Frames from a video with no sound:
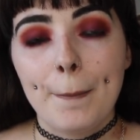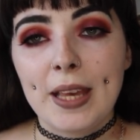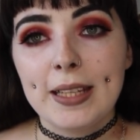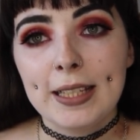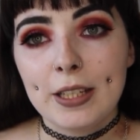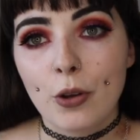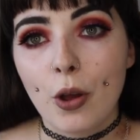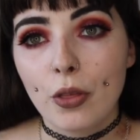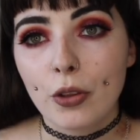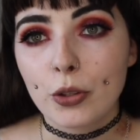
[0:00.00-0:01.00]
basically
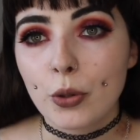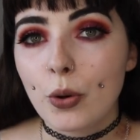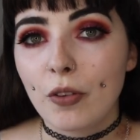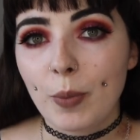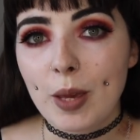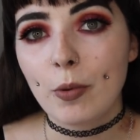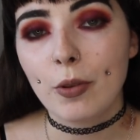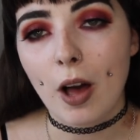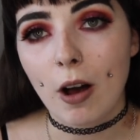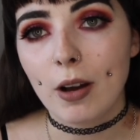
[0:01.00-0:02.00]
not the sort of people
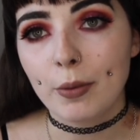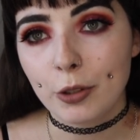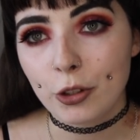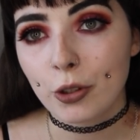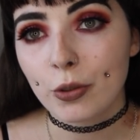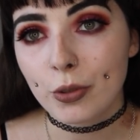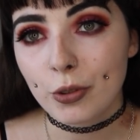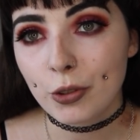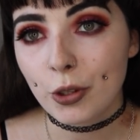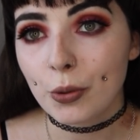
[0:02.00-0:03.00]
that I would choose
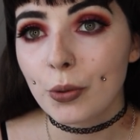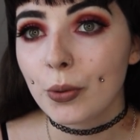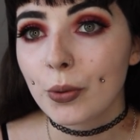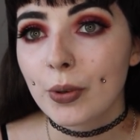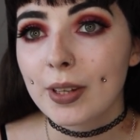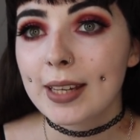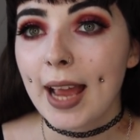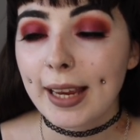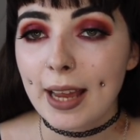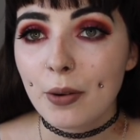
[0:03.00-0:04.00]
to
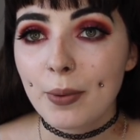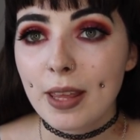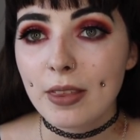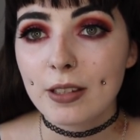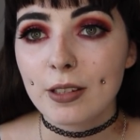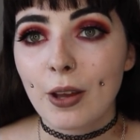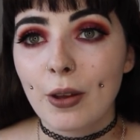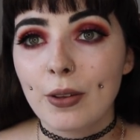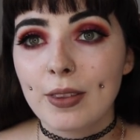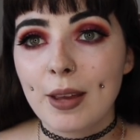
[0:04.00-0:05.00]
hang out with.
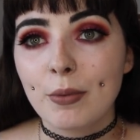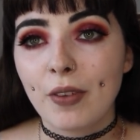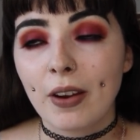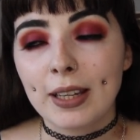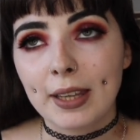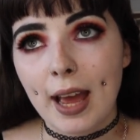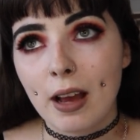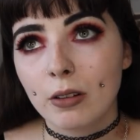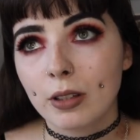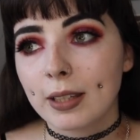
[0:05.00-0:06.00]
So they were very
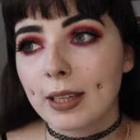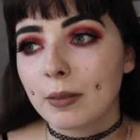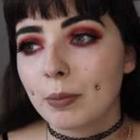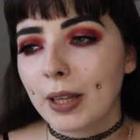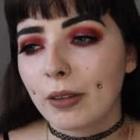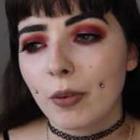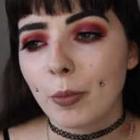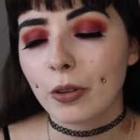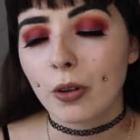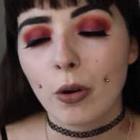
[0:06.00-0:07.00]
loud and they played
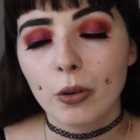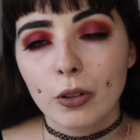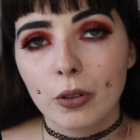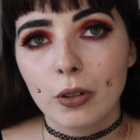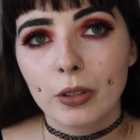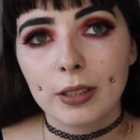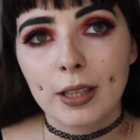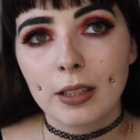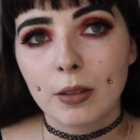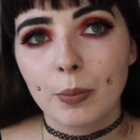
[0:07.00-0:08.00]
football in the corridor,
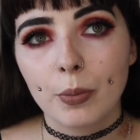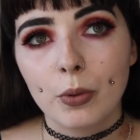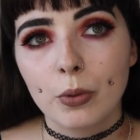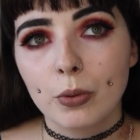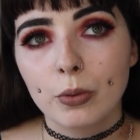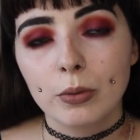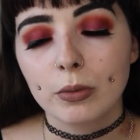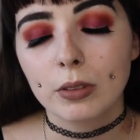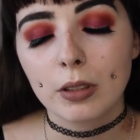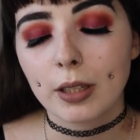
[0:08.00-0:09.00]
kicked the ball
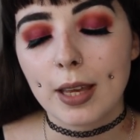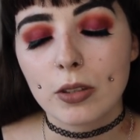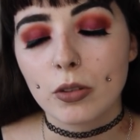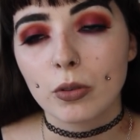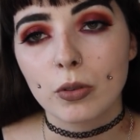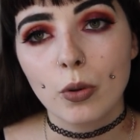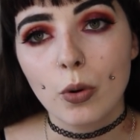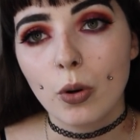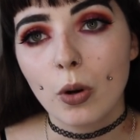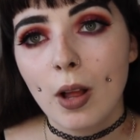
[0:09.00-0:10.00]
against your
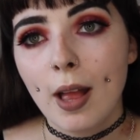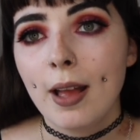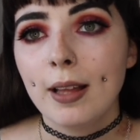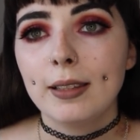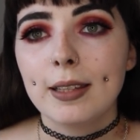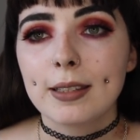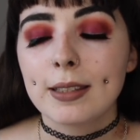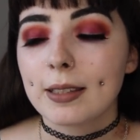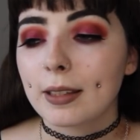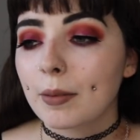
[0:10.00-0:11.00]
door,
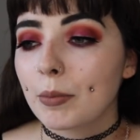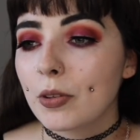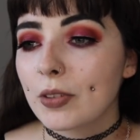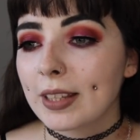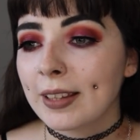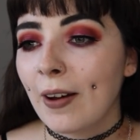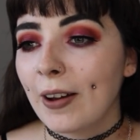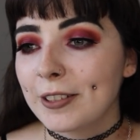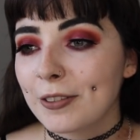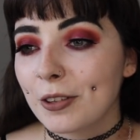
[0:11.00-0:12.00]
listened to music that
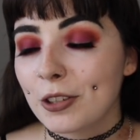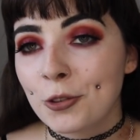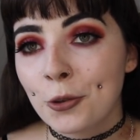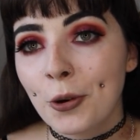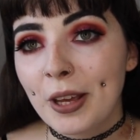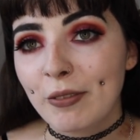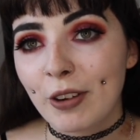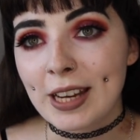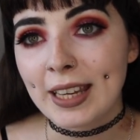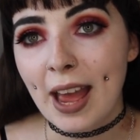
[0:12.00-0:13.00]
I do not enjoy
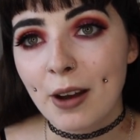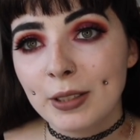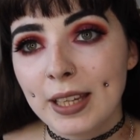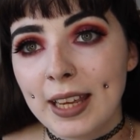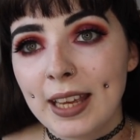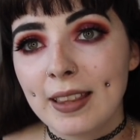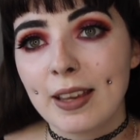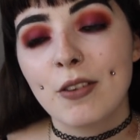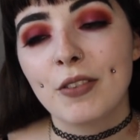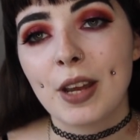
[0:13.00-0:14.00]
very loudly, they
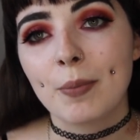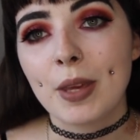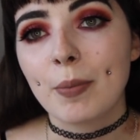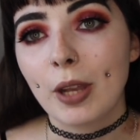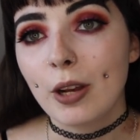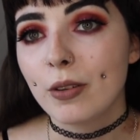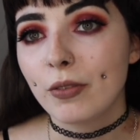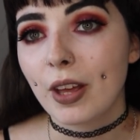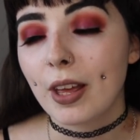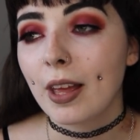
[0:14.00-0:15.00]
often had people
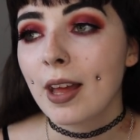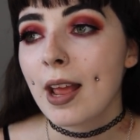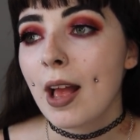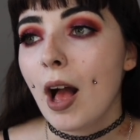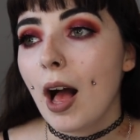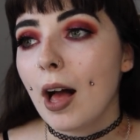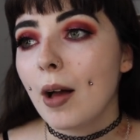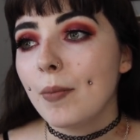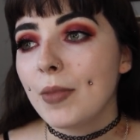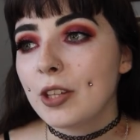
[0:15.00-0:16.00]
over.
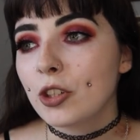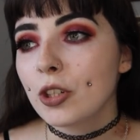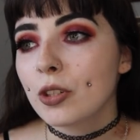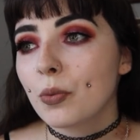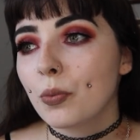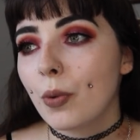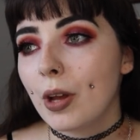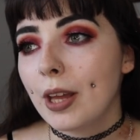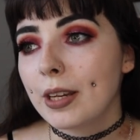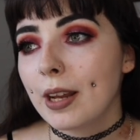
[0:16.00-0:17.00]
They just
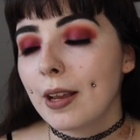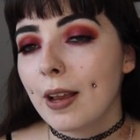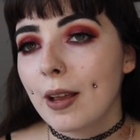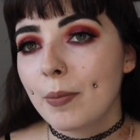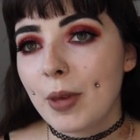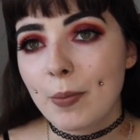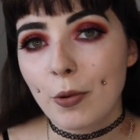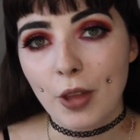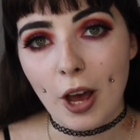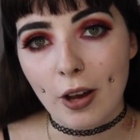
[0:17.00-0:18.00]
weren't
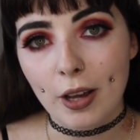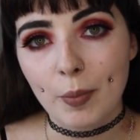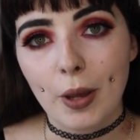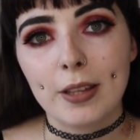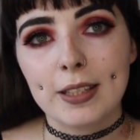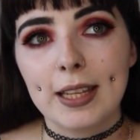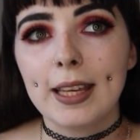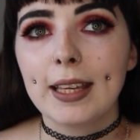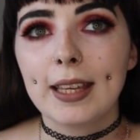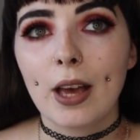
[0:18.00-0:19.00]
people that I
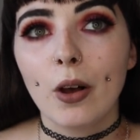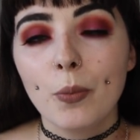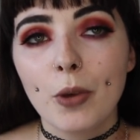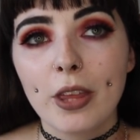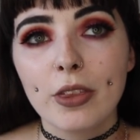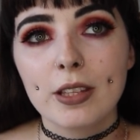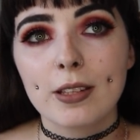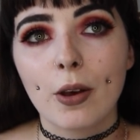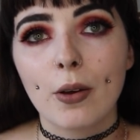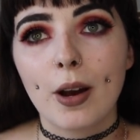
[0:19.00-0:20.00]
personally get on with.
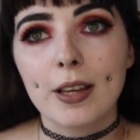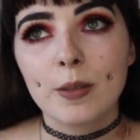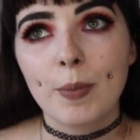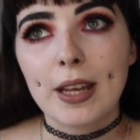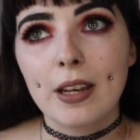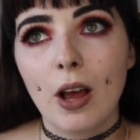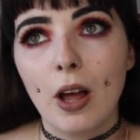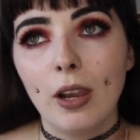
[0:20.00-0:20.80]
So I spent a